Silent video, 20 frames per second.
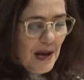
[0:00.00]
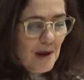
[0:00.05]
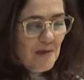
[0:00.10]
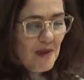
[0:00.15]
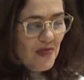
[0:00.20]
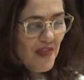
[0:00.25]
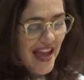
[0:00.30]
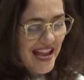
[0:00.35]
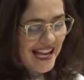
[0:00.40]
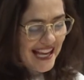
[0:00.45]

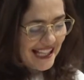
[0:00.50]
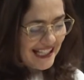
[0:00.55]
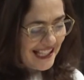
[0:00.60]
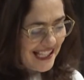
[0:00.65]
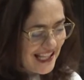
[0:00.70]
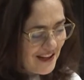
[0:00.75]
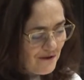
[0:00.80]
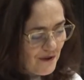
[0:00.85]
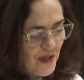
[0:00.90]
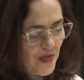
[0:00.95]
but they can
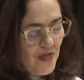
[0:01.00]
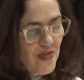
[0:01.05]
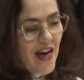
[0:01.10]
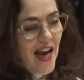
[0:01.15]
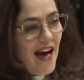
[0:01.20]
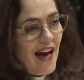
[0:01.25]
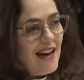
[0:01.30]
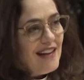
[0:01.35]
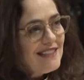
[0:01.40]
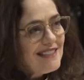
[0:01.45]
live with
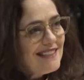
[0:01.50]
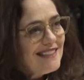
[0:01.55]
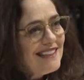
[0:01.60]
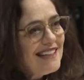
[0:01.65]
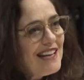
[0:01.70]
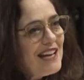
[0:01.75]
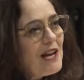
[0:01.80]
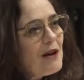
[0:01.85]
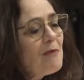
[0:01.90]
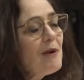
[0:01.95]
that
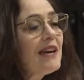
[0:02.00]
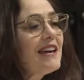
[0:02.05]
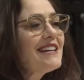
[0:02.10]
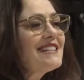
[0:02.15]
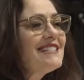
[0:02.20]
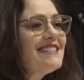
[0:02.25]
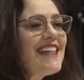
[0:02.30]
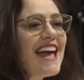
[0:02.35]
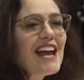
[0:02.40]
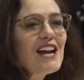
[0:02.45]

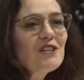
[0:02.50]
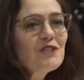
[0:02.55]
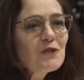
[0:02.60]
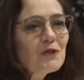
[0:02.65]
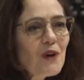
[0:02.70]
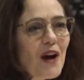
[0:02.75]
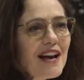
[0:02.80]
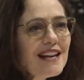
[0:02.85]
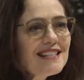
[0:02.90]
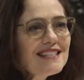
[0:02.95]
because they
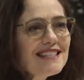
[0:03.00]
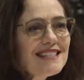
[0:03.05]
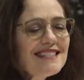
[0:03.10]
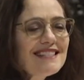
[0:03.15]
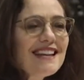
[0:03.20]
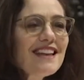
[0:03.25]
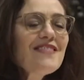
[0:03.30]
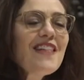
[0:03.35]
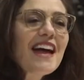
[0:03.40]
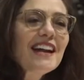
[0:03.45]

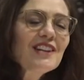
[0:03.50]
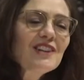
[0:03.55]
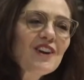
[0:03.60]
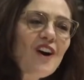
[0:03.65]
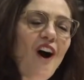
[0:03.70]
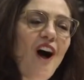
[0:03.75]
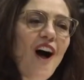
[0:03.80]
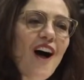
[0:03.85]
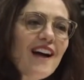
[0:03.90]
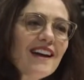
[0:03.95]
trust that
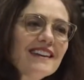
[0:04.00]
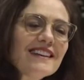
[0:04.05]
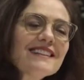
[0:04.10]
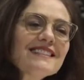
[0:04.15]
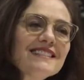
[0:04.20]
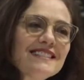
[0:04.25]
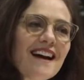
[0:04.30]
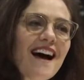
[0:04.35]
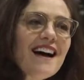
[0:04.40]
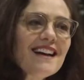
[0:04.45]
God
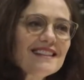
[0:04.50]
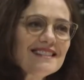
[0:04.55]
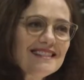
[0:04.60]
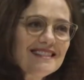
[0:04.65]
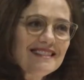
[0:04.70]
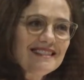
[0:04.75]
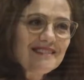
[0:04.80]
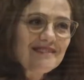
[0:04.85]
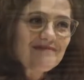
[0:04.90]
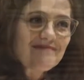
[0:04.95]

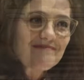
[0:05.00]
does.